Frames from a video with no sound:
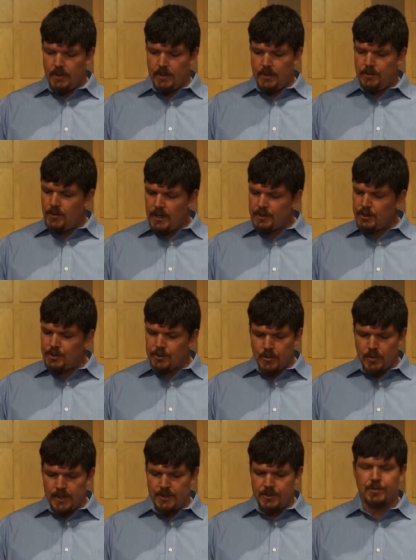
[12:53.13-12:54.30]
do not
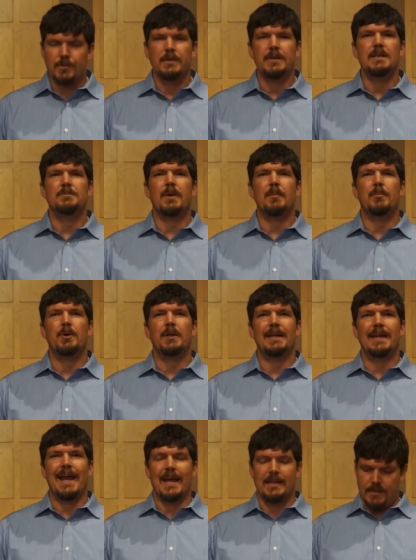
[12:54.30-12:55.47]
destroy its trees by putting an
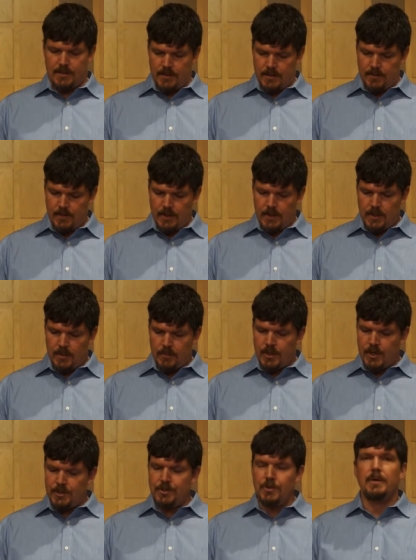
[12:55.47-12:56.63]
axe to them,
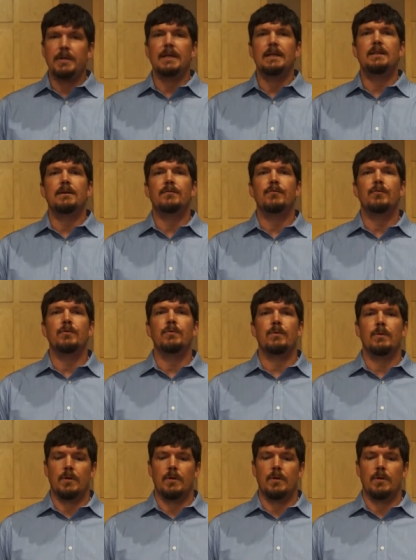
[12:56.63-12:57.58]
because you can eat their fruit.